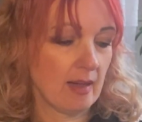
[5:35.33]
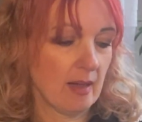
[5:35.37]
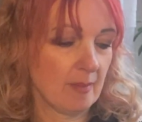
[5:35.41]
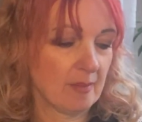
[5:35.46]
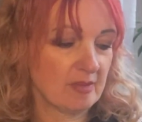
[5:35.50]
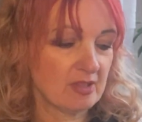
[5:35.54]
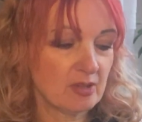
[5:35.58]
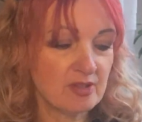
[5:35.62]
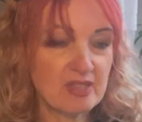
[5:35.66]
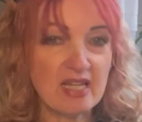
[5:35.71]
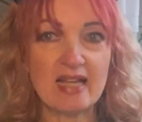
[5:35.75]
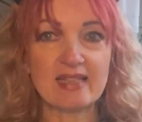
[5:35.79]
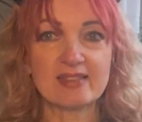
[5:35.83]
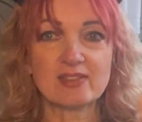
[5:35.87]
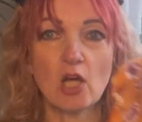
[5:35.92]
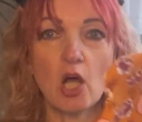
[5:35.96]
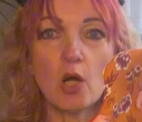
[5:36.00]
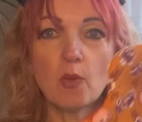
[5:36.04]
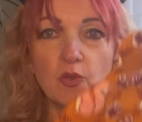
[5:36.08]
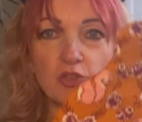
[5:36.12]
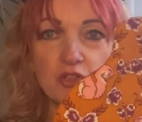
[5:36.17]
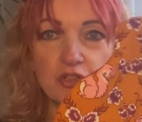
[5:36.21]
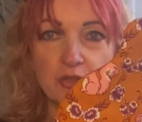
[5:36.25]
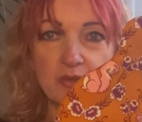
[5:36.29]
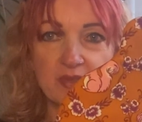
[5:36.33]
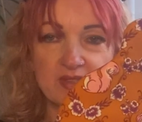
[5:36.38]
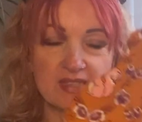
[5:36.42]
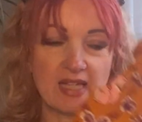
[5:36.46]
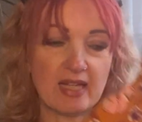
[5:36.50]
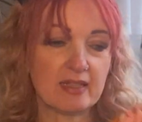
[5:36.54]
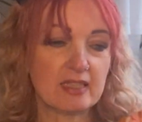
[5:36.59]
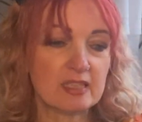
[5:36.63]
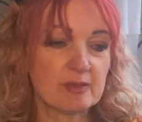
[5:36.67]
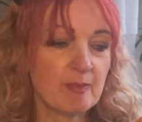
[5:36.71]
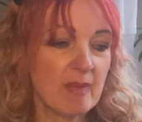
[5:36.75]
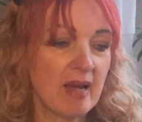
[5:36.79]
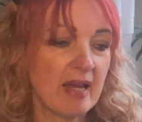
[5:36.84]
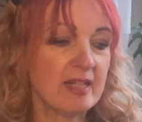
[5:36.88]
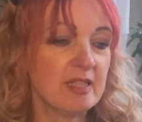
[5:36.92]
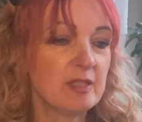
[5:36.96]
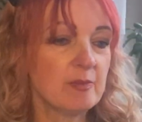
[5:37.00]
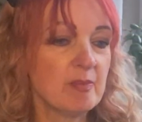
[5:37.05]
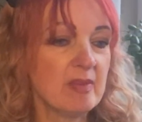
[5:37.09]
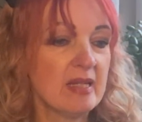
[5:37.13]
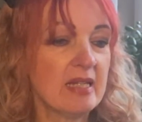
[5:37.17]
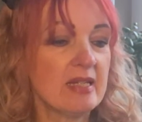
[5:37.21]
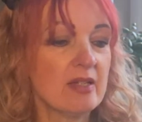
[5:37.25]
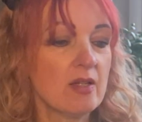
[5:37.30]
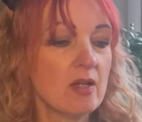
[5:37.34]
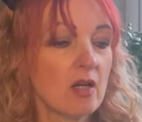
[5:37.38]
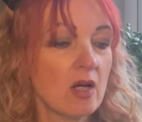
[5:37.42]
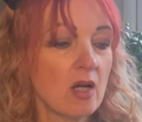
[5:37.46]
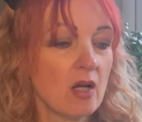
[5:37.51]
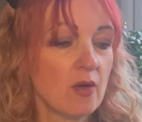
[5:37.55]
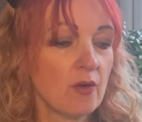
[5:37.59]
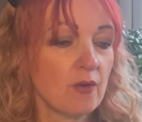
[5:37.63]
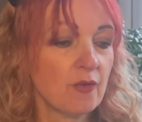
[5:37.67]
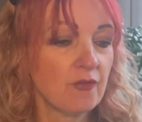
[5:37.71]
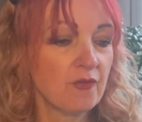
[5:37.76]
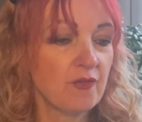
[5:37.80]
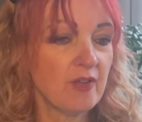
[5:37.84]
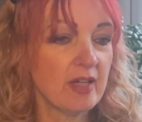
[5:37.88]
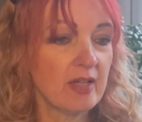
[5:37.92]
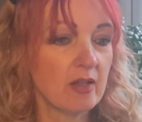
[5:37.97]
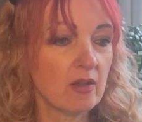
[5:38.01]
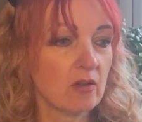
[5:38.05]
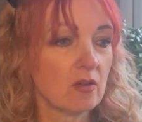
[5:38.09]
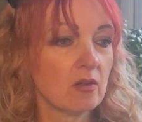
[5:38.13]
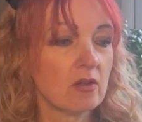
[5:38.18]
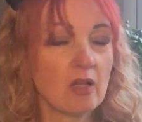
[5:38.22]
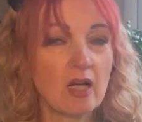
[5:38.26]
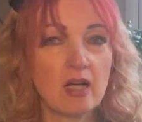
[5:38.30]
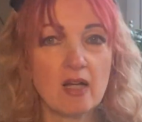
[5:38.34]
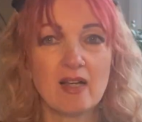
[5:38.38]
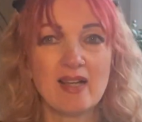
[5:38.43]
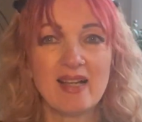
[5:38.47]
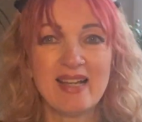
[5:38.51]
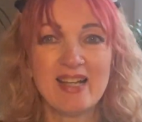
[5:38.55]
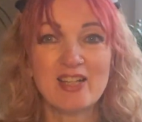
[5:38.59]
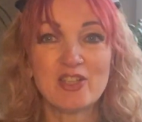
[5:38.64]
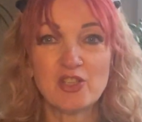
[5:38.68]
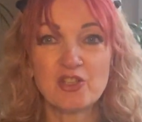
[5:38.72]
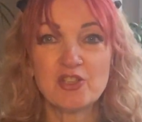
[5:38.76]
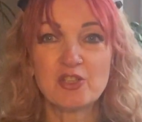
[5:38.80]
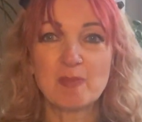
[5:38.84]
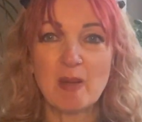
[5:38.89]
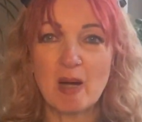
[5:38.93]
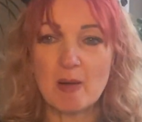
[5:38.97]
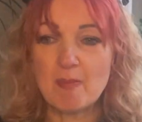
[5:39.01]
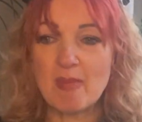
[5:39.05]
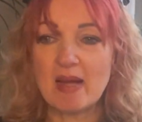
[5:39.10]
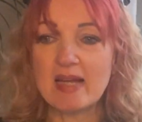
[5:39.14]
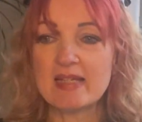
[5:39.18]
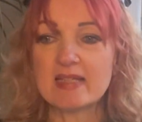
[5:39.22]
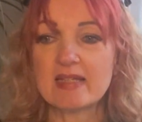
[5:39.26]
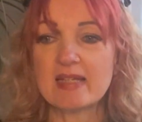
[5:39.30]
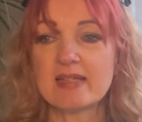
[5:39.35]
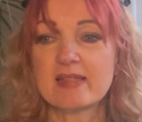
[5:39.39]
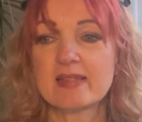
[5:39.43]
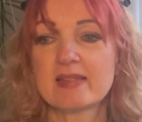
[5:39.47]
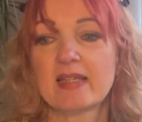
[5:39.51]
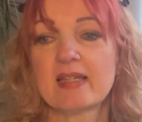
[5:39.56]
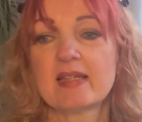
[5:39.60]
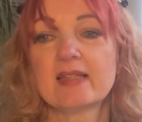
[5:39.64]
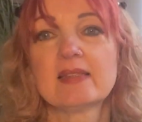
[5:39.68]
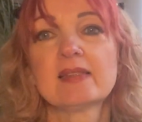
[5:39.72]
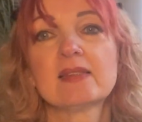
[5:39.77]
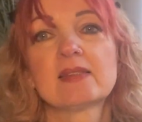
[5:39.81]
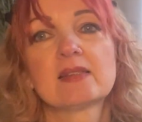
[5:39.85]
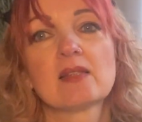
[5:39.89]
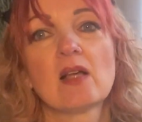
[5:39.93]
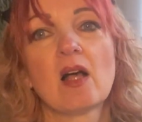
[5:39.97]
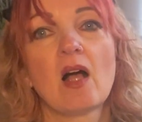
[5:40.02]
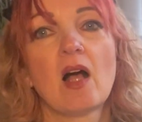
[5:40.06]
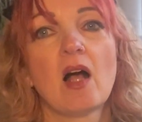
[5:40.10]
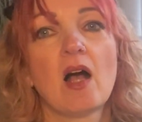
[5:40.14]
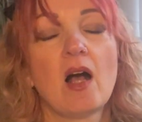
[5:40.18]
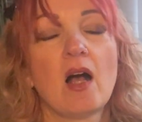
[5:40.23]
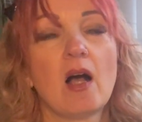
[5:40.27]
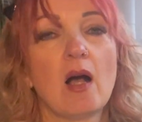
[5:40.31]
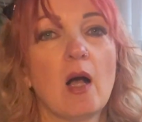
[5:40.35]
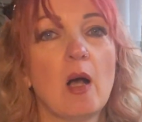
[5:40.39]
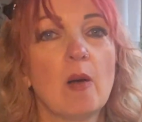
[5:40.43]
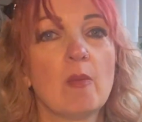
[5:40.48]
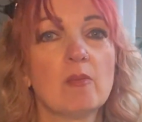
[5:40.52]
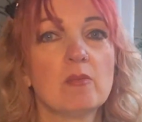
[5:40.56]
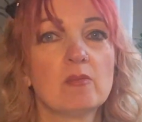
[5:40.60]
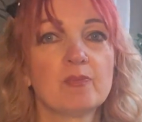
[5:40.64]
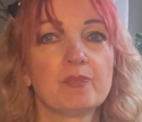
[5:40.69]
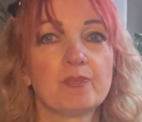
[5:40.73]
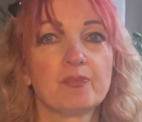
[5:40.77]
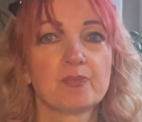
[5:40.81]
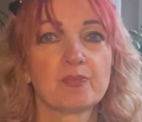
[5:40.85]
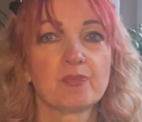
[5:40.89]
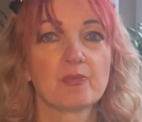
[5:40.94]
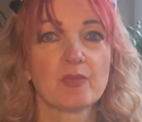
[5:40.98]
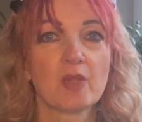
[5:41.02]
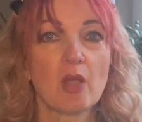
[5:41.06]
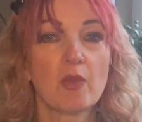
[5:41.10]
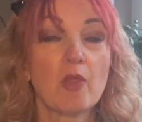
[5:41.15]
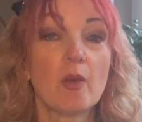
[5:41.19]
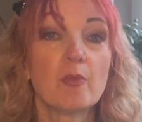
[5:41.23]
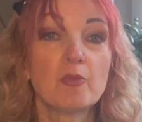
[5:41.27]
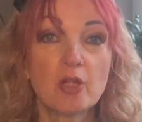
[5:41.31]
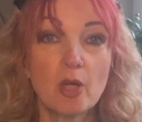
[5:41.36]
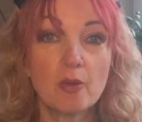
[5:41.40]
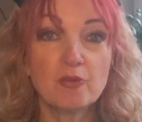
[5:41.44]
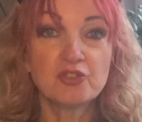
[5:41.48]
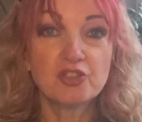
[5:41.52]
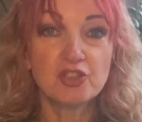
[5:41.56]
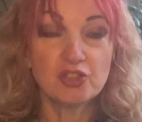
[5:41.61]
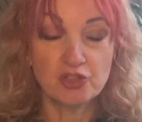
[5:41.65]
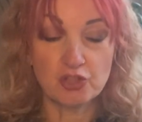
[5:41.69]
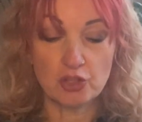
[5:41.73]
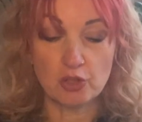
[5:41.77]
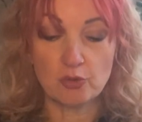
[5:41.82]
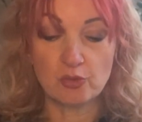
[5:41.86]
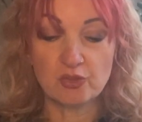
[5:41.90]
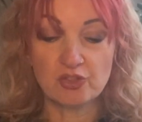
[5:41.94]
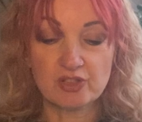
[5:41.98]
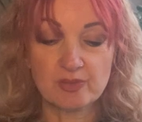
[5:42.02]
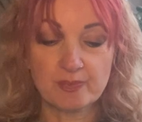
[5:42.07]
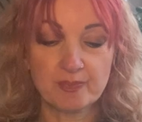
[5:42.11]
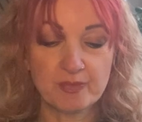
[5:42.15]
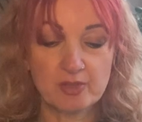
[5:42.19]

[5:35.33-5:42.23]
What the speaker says: So yes, I will use that, and it's made me feel good about making things that I'm going to use.